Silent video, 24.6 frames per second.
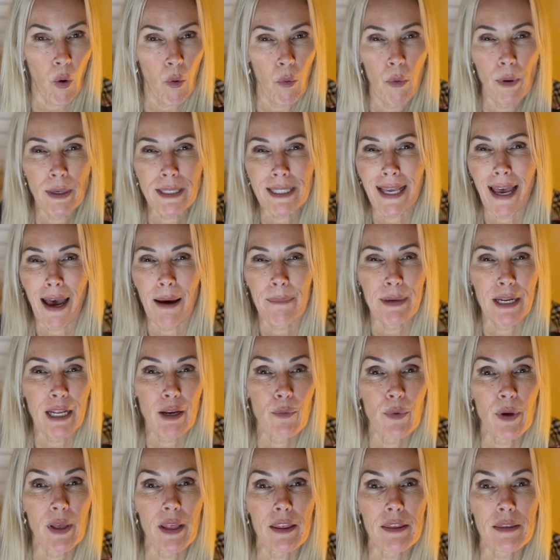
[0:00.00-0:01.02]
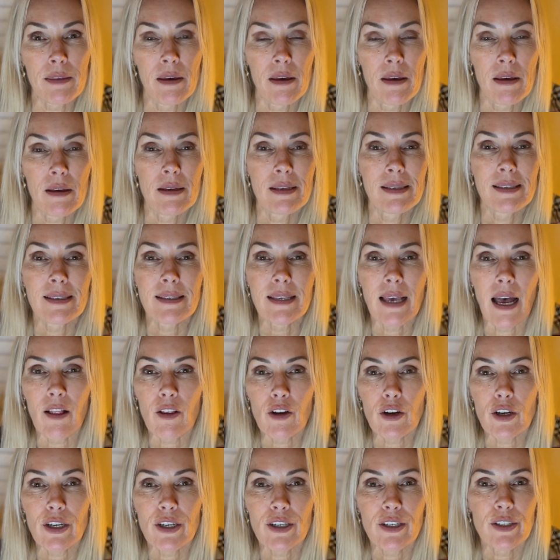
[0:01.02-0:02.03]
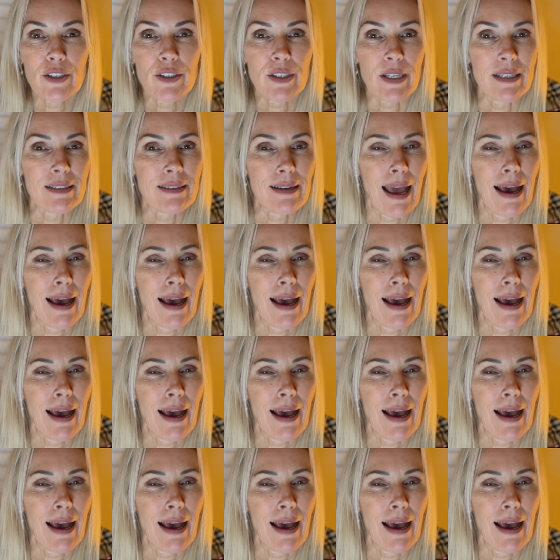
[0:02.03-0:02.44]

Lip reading: what's happening with sellers and